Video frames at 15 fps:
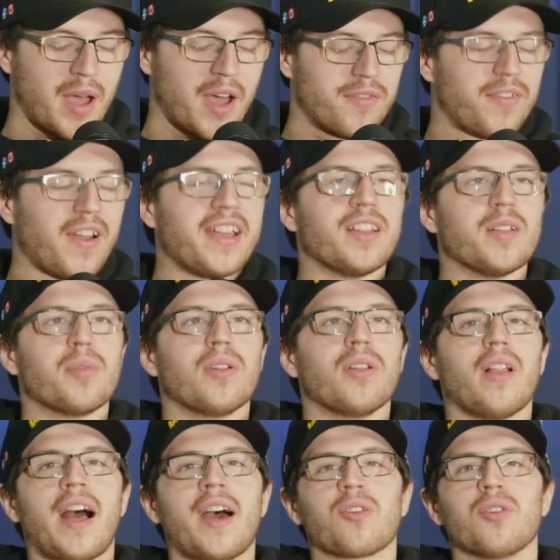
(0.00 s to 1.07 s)

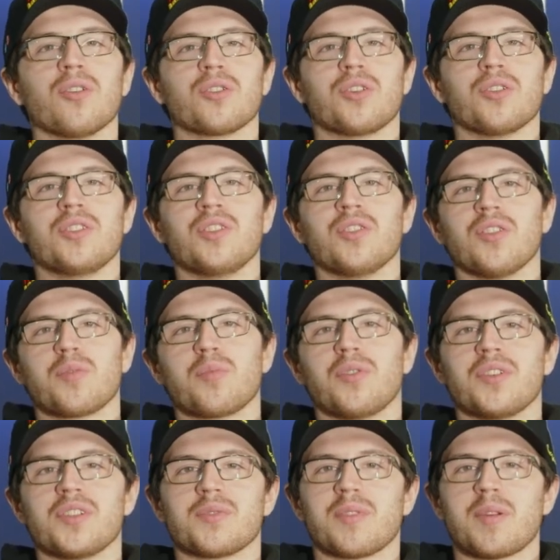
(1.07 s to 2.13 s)
Available at all good North
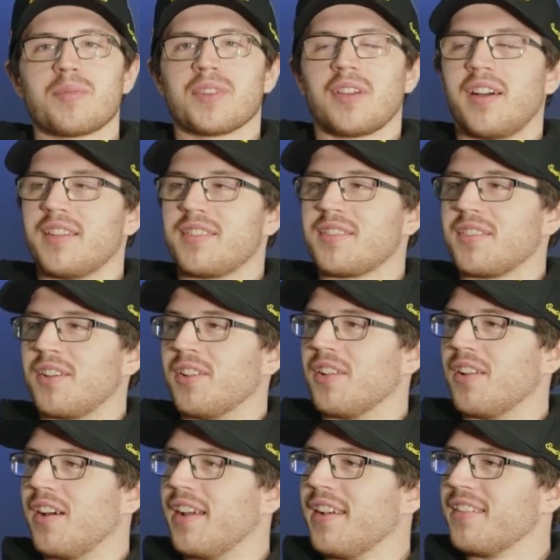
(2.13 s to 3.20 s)
Borders websites
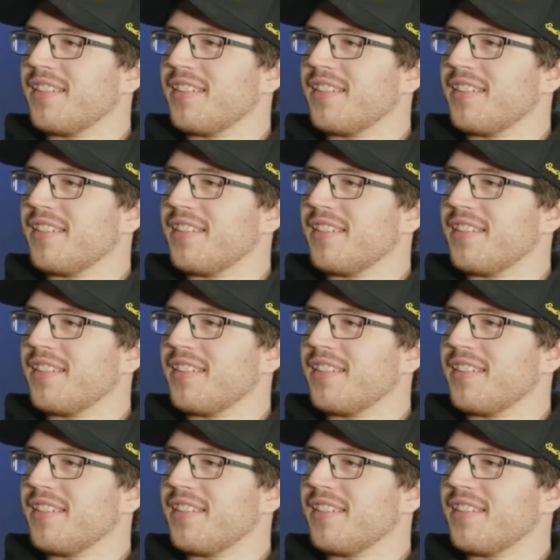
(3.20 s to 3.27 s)
online.